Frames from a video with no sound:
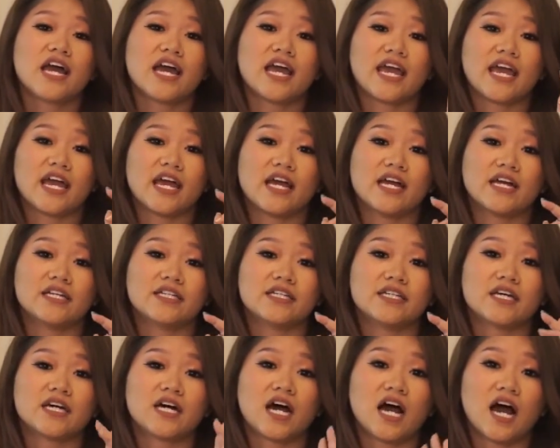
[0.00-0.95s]

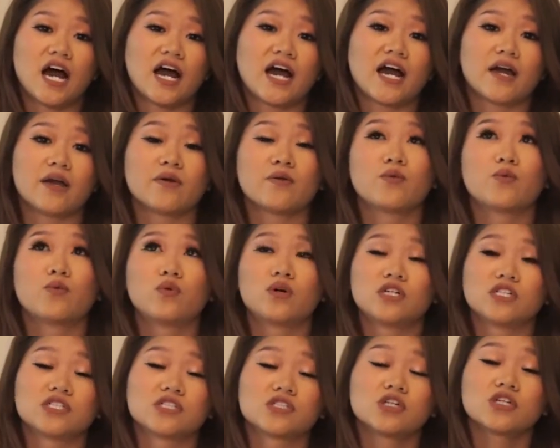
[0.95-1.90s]
And I
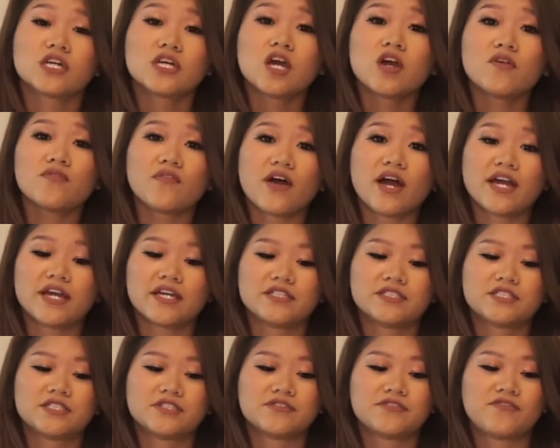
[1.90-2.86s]
was looking
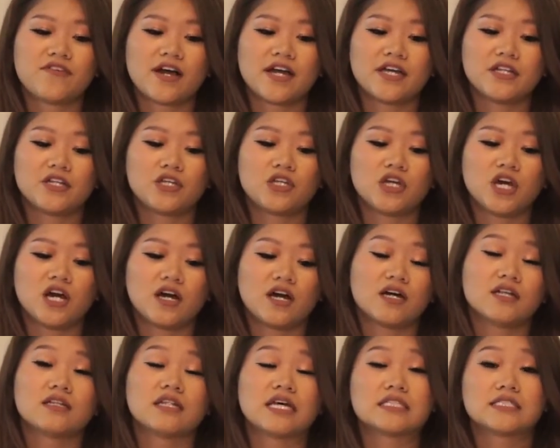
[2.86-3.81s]
online to find
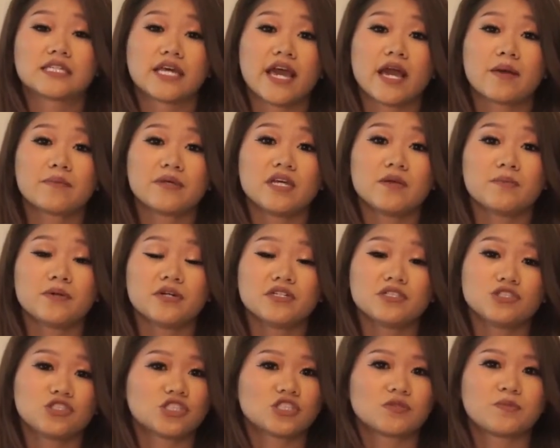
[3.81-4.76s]
uh, lens cap
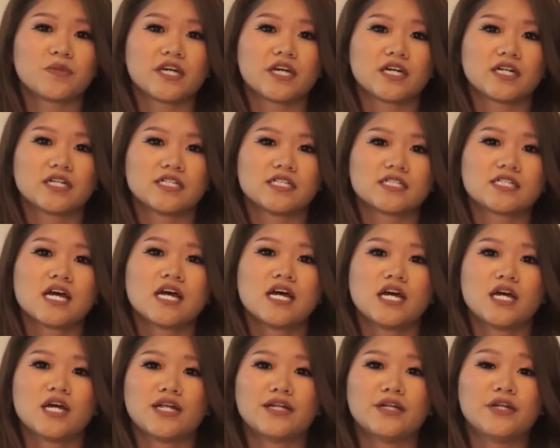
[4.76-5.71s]
keepers just because
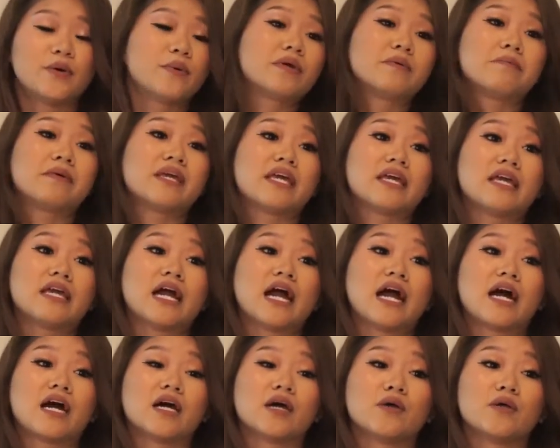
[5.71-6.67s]
knowing me,
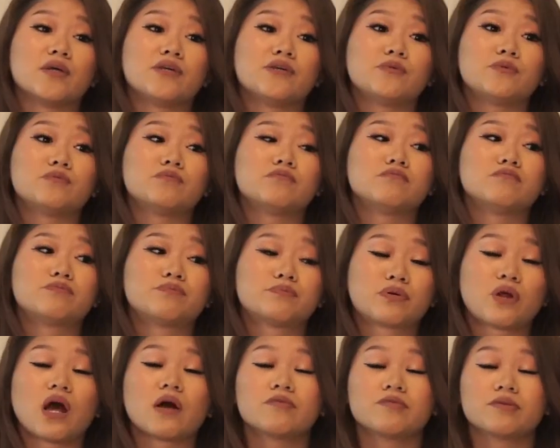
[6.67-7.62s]
I
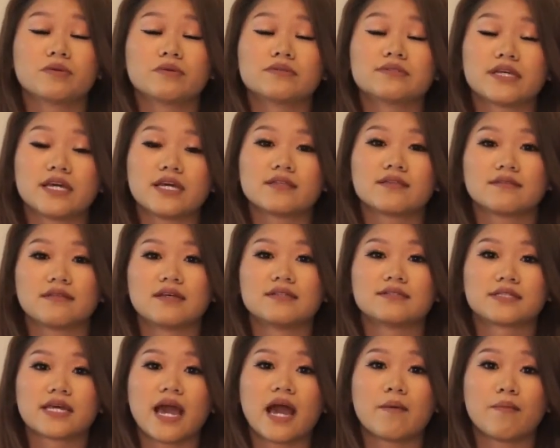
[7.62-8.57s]
probably will take the
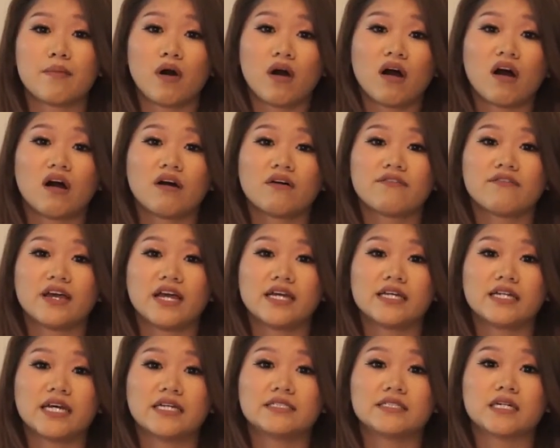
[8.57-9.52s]
lens cap off
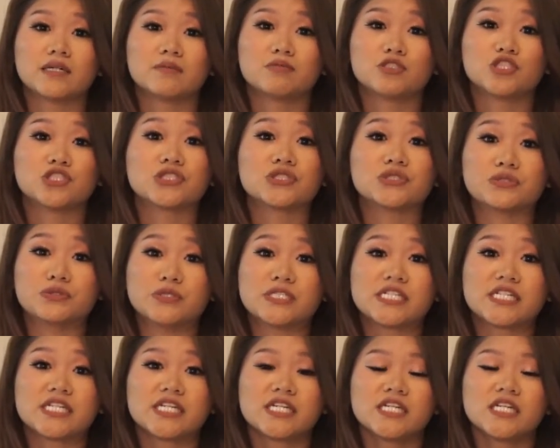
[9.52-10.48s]
and end up just
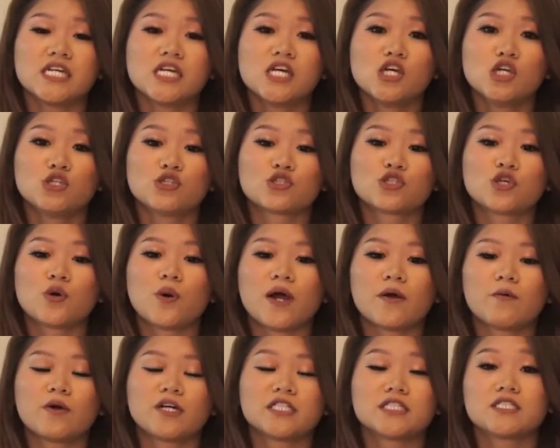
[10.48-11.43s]
losing it. So
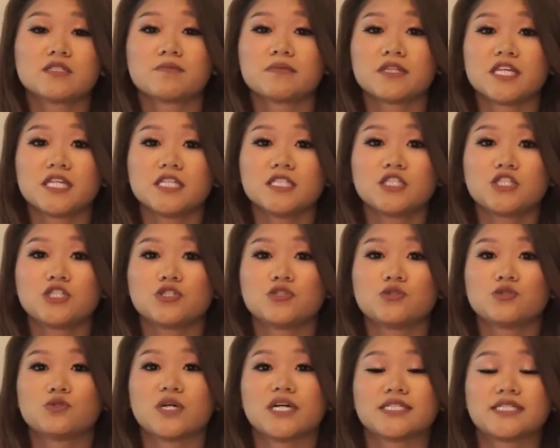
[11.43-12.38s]
I wanted something
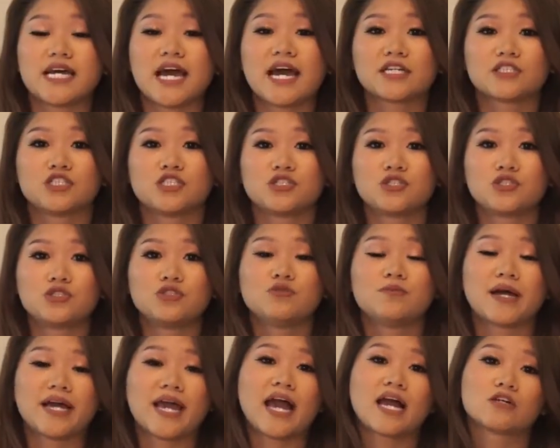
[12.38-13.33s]
to attach it to
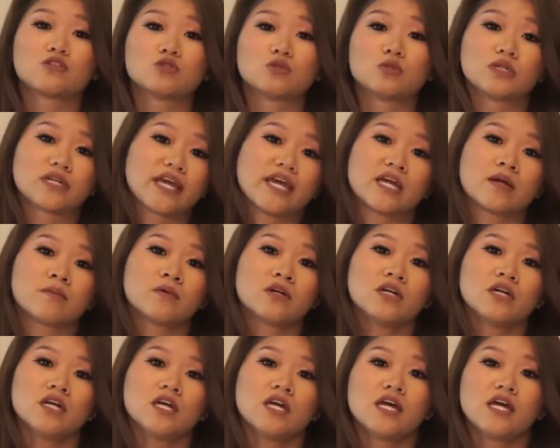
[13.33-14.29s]
my actual
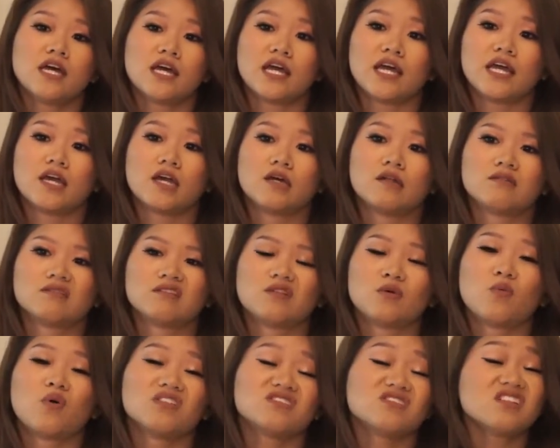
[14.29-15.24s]
camera. And
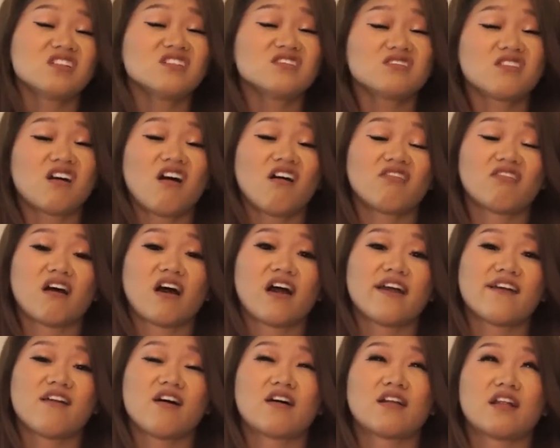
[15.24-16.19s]
the ones that I saw
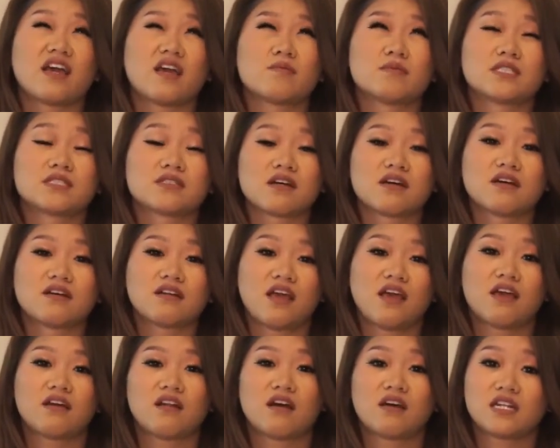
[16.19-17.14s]
online on Amazon
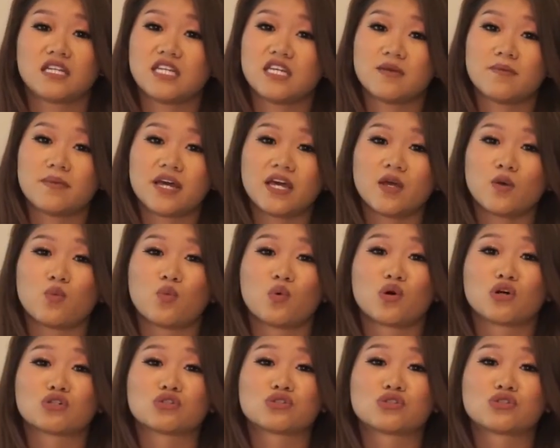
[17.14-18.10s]
and on eBay
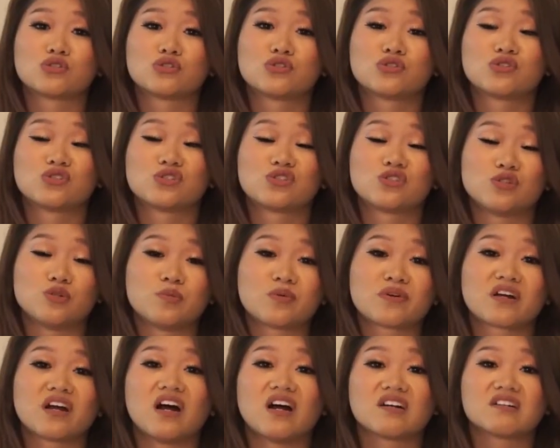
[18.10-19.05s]
were so
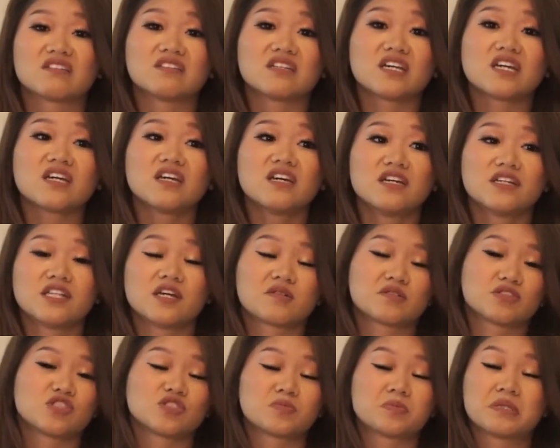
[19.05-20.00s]
super ugly. They
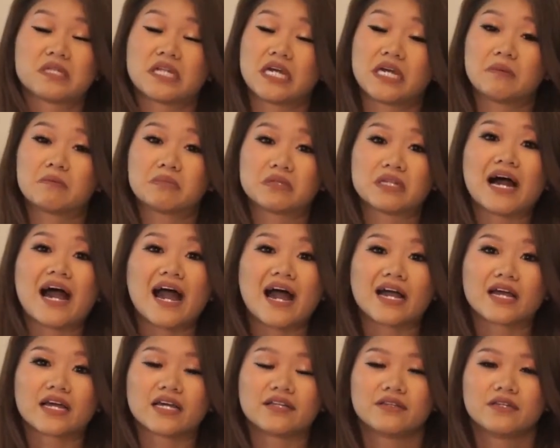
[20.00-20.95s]
were just plain
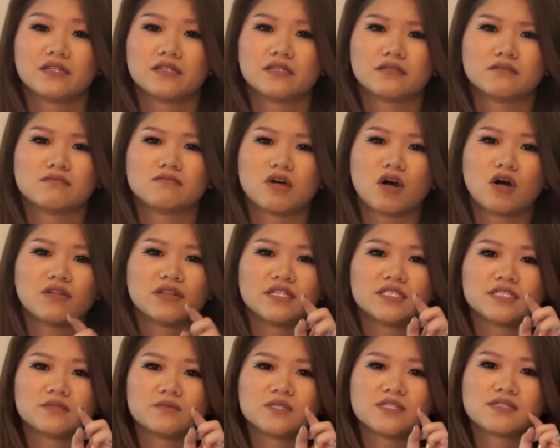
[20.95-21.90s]
black and then all
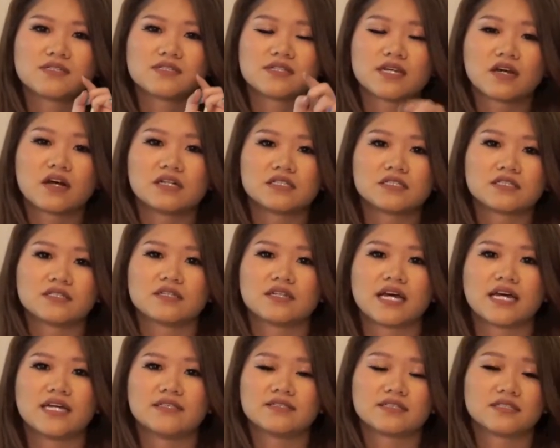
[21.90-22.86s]
they did was stick onto the
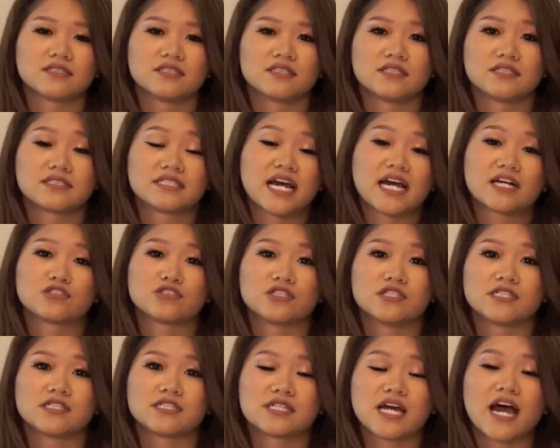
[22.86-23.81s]
lens and then attach
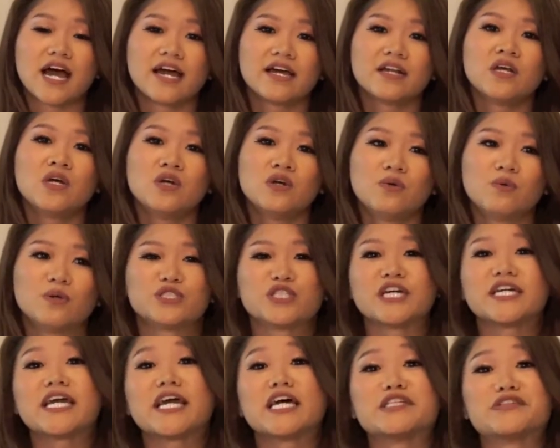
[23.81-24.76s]
to the side, which
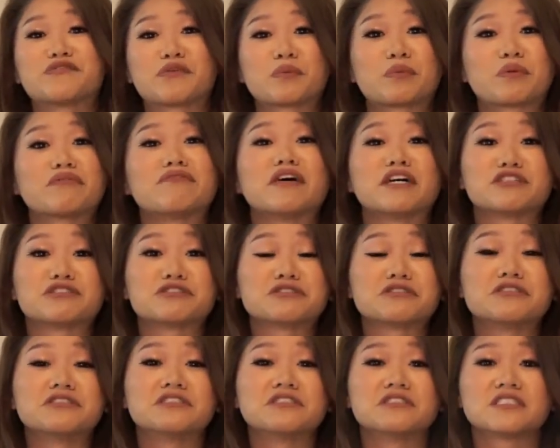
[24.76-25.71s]
I guess for
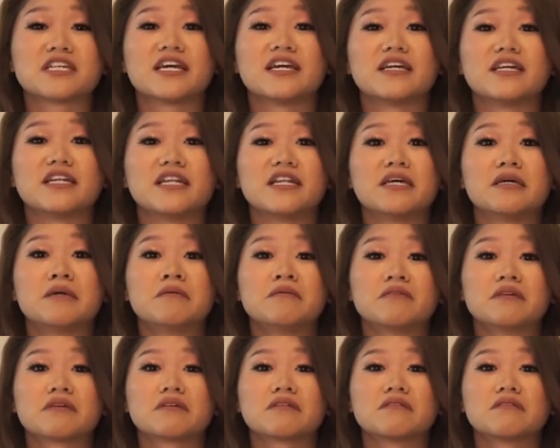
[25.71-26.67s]
professionals and
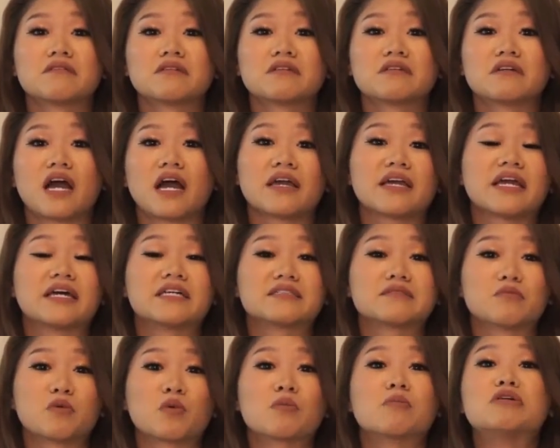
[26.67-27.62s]
I
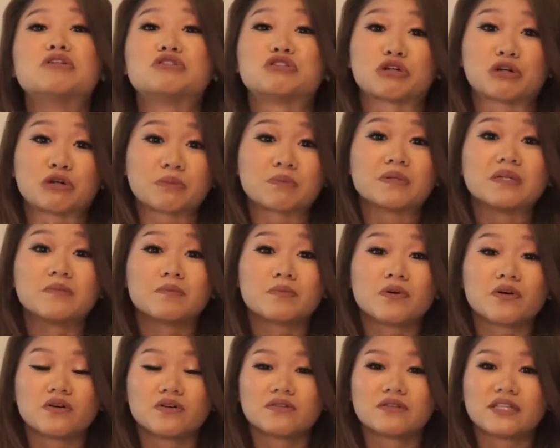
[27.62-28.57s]
guess more mature
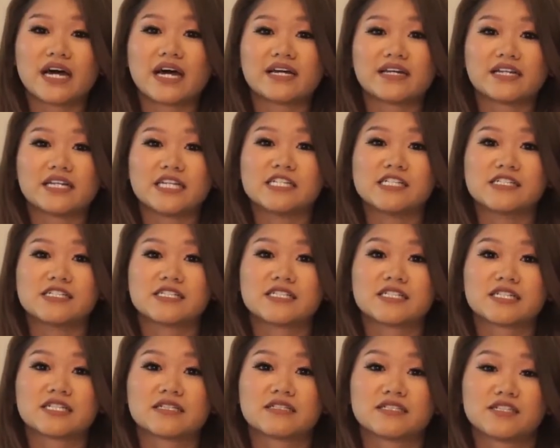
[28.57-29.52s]
people, that is
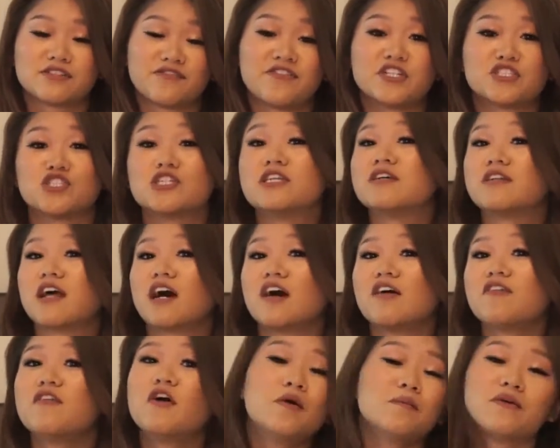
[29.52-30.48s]
sufficient
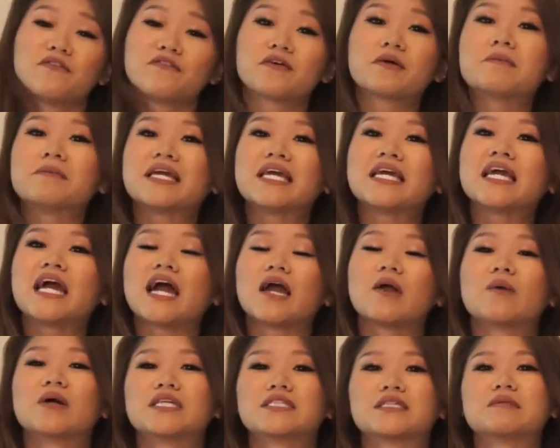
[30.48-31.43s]
enough. But for me,
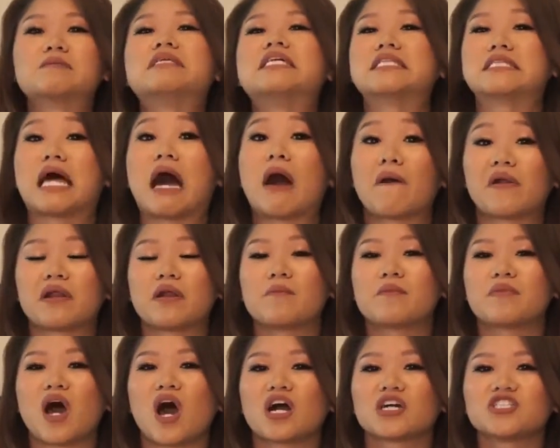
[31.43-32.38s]
I wanted something loud and
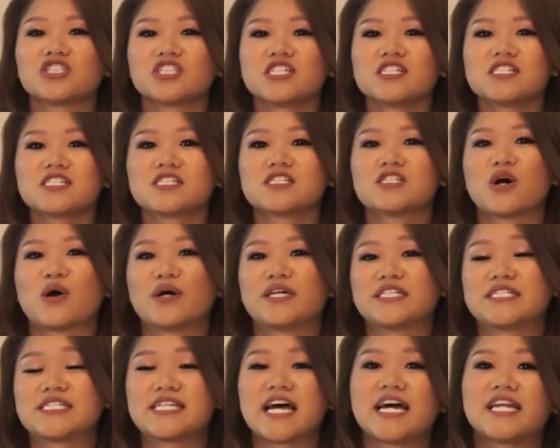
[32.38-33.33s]
obnoxious, so I
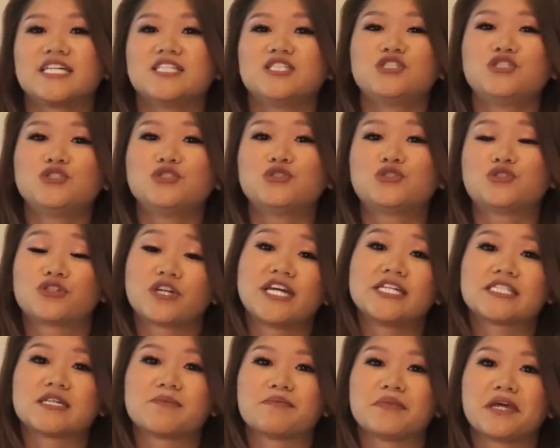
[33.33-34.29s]
decided to
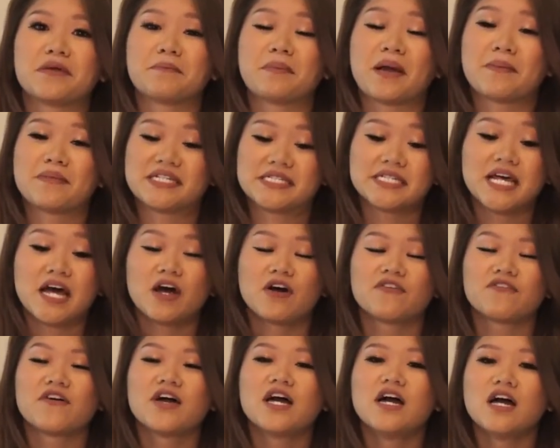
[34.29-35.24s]
create something by
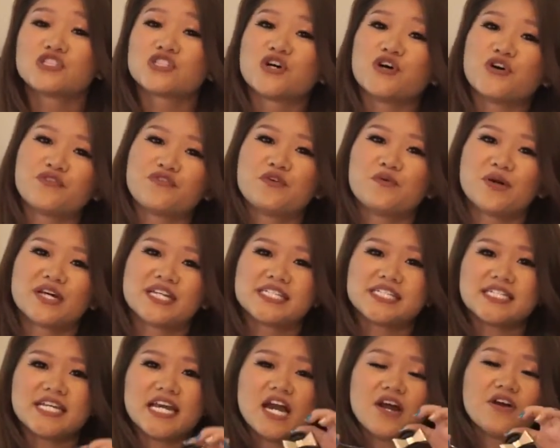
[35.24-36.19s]
myself. So if you want
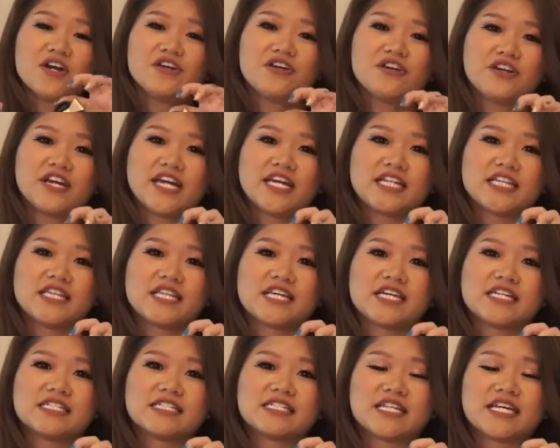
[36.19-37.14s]
to see how I created
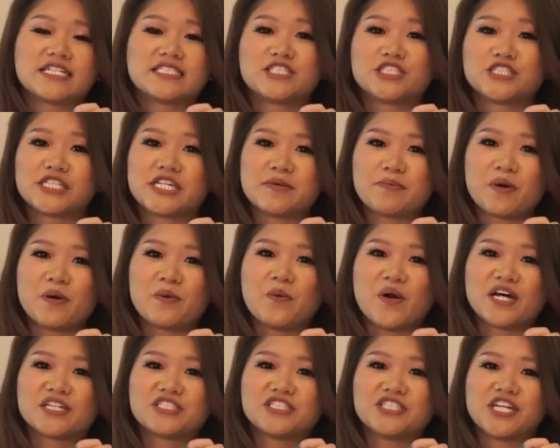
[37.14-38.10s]
this, then just keep on
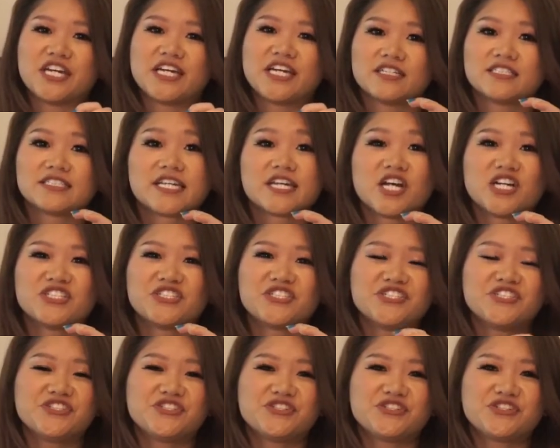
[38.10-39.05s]
watching. Let's get on
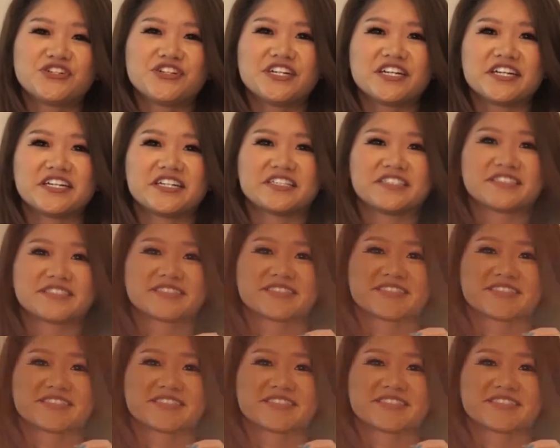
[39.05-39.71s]
to the tutorial.